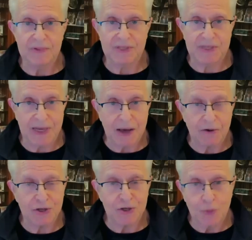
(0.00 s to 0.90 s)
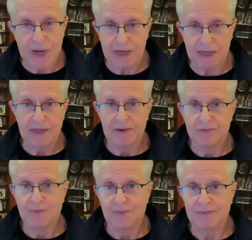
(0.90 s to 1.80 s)
sent out a tweet
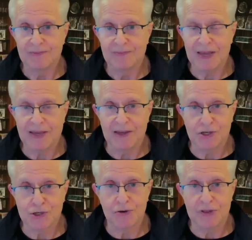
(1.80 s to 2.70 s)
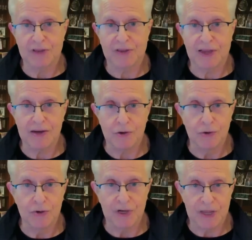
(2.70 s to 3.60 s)
making sure that they
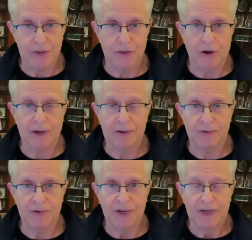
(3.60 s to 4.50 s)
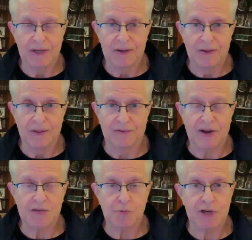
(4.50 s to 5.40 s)
knew that he thought the
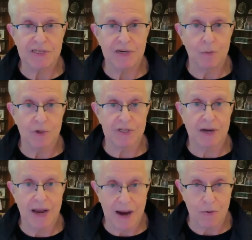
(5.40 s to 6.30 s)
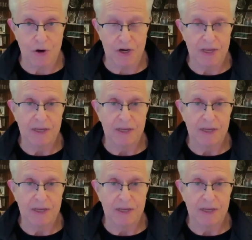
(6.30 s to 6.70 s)
vice president was a coward.